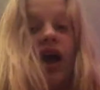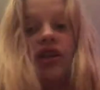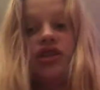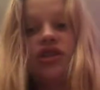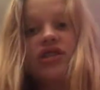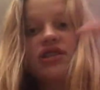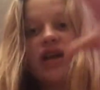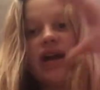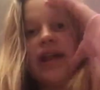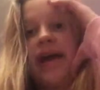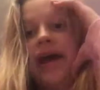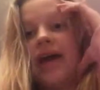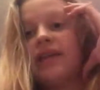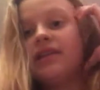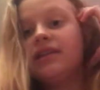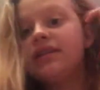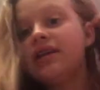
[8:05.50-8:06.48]
I just got
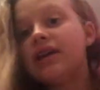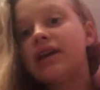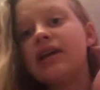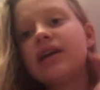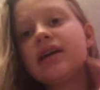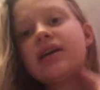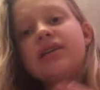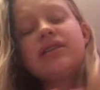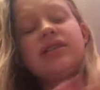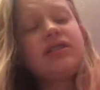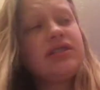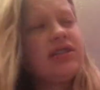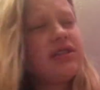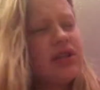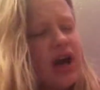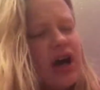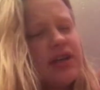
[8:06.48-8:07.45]
editing,
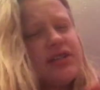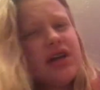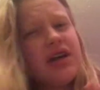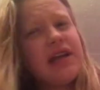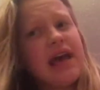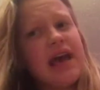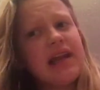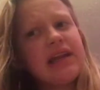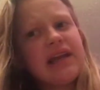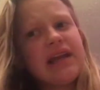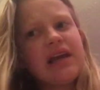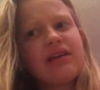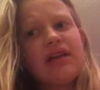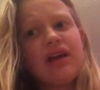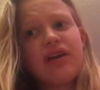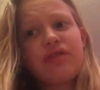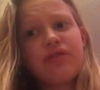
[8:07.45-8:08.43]
got done
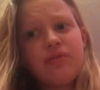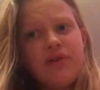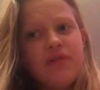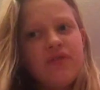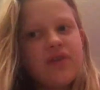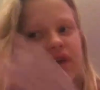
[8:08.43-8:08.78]
editing like three